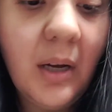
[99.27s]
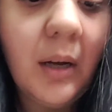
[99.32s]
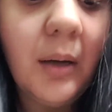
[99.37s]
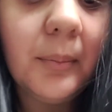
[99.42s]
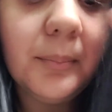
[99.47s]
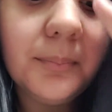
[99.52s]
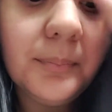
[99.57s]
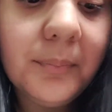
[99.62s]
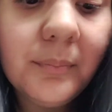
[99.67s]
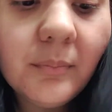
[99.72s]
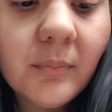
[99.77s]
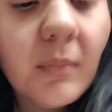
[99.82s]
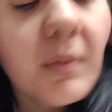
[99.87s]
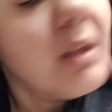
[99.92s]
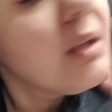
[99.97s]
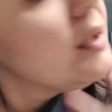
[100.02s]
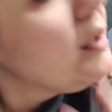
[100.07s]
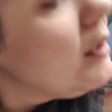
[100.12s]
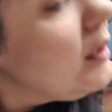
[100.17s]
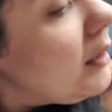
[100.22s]
um,
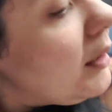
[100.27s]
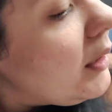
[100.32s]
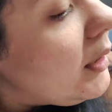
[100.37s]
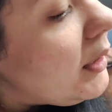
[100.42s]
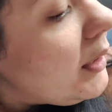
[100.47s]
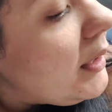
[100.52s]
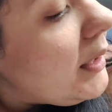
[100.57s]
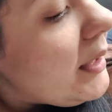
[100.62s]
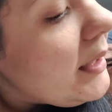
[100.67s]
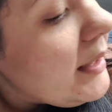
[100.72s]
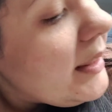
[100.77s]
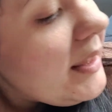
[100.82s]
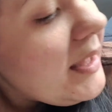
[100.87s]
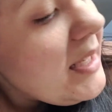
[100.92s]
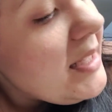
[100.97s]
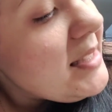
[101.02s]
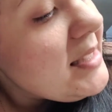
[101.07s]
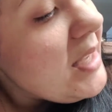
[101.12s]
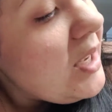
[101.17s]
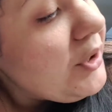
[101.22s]

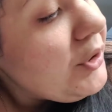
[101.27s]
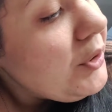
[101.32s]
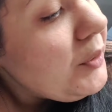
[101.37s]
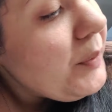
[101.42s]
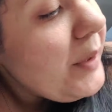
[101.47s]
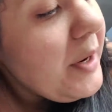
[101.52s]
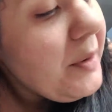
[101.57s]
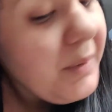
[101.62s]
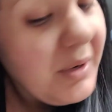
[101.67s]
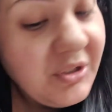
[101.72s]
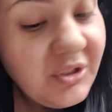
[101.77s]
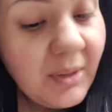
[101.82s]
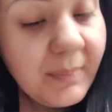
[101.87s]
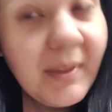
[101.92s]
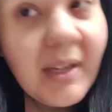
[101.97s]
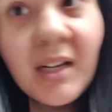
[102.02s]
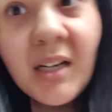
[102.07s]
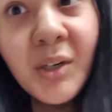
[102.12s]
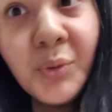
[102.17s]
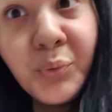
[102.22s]
these underwear, which I'm
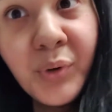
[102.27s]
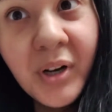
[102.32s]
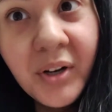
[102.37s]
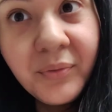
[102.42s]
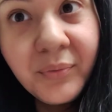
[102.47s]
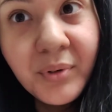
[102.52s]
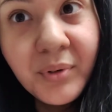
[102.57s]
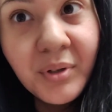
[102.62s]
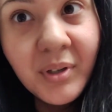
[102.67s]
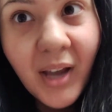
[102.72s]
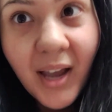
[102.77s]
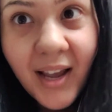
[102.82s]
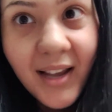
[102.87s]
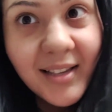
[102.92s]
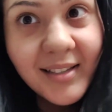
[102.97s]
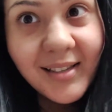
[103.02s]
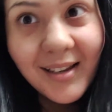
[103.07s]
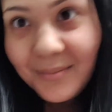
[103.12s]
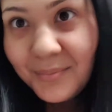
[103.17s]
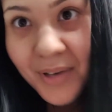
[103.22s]
not going to wear for you
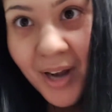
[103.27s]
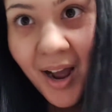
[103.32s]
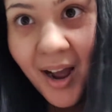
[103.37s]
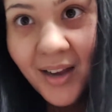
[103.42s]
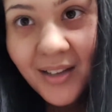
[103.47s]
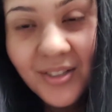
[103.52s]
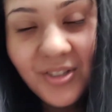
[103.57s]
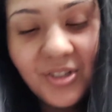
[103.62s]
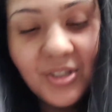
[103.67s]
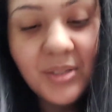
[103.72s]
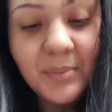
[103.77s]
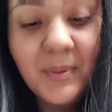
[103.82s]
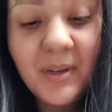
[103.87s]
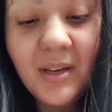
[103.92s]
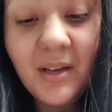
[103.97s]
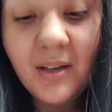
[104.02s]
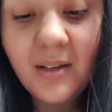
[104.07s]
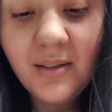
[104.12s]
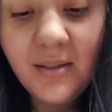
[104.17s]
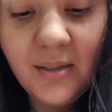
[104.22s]
guys. I'm not just
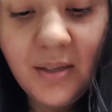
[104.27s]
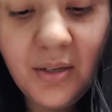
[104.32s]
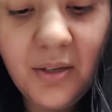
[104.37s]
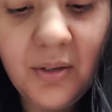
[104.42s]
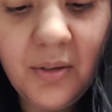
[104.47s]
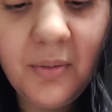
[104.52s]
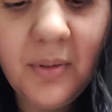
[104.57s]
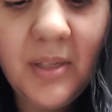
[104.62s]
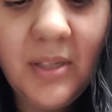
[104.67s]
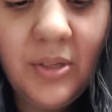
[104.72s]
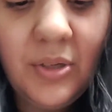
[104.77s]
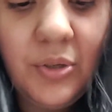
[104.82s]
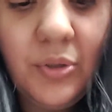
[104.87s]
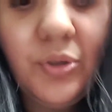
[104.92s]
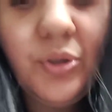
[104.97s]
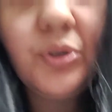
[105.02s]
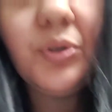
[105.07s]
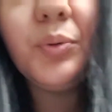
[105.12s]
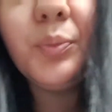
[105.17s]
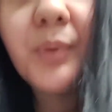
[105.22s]
because, you know, it's
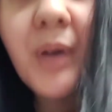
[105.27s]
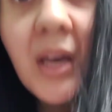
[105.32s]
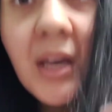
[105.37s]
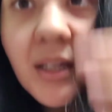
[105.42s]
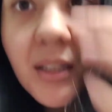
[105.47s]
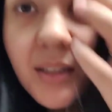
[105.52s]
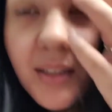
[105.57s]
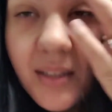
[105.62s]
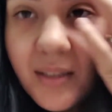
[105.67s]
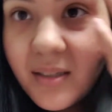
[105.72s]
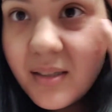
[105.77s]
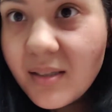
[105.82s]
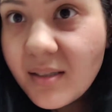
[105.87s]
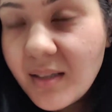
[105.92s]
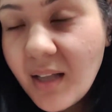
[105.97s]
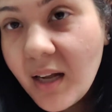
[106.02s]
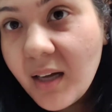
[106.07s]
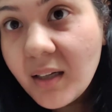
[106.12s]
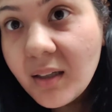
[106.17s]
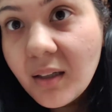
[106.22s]
YouTube and this
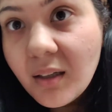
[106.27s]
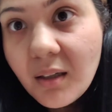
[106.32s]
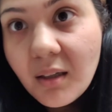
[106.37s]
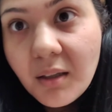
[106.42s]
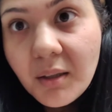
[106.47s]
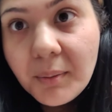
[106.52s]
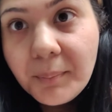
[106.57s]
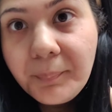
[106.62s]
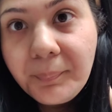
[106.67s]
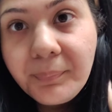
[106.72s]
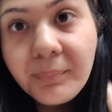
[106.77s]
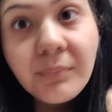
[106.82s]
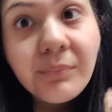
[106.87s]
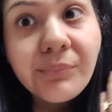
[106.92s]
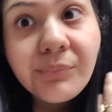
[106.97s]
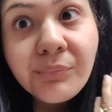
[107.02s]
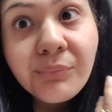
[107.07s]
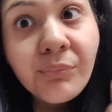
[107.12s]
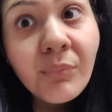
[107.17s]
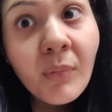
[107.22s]
is not um,
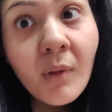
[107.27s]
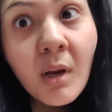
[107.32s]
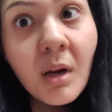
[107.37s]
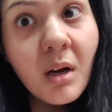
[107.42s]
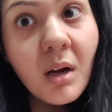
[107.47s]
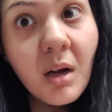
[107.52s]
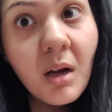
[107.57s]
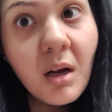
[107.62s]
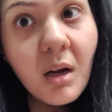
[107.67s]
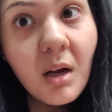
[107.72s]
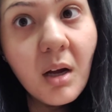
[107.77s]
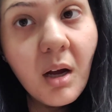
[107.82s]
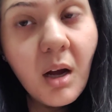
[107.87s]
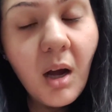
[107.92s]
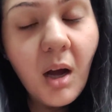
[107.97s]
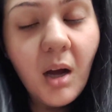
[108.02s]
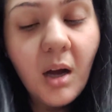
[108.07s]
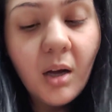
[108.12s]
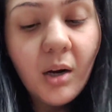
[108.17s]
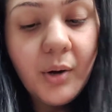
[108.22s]

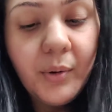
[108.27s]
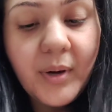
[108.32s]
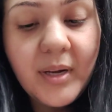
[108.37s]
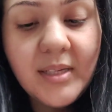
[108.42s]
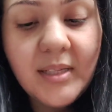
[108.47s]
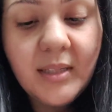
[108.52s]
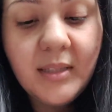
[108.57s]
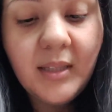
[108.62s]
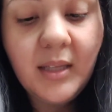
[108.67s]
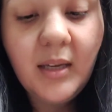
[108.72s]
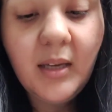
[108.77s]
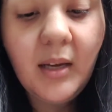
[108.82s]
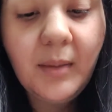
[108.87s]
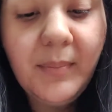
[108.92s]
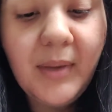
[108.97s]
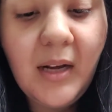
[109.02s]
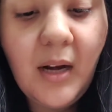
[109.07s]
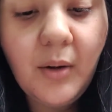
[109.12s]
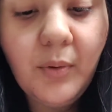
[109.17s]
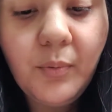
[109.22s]
a crazy thing. I
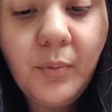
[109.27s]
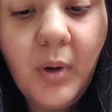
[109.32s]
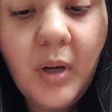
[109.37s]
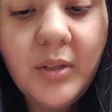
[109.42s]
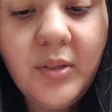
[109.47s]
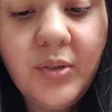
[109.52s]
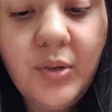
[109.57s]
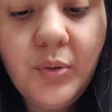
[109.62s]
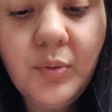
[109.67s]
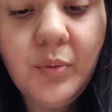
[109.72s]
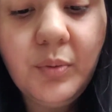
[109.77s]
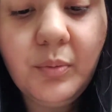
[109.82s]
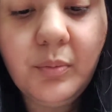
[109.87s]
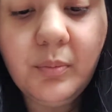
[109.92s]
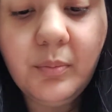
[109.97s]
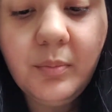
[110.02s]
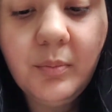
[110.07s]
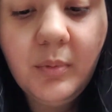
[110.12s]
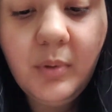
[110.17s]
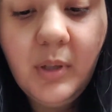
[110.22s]
mean, I don't want to
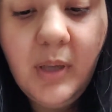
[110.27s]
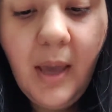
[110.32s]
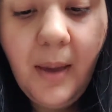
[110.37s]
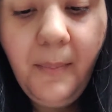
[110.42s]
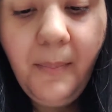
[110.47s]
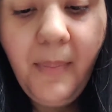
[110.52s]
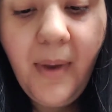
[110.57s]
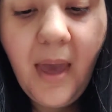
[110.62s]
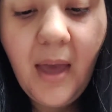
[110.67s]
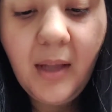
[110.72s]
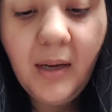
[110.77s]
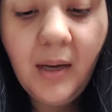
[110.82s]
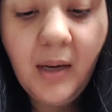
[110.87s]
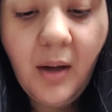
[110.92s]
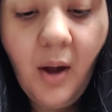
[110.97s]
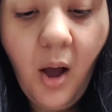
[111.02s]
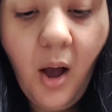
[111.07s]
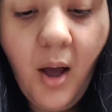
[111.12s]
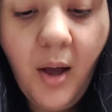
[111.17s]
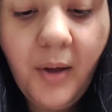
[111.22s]
get
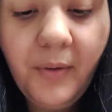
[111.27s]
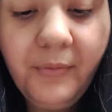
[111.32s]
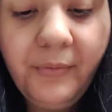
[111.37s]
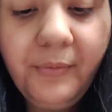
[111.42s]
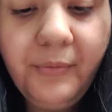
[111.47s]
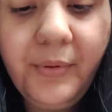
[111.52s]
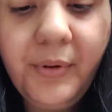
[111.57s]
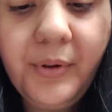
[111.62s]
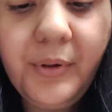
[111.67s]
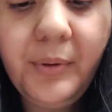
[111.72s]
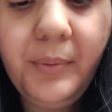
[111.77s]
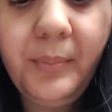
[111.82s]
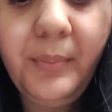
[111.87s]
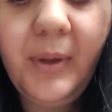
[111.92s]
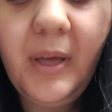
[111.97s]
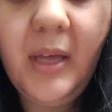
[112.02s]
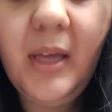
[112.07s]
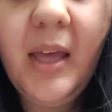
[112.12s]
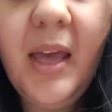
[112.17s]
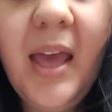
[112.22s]
banded off.
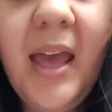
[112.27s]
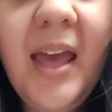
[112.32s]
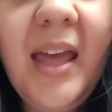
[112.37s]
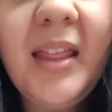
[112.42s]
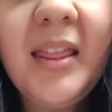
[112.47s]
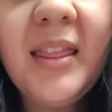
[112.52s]
But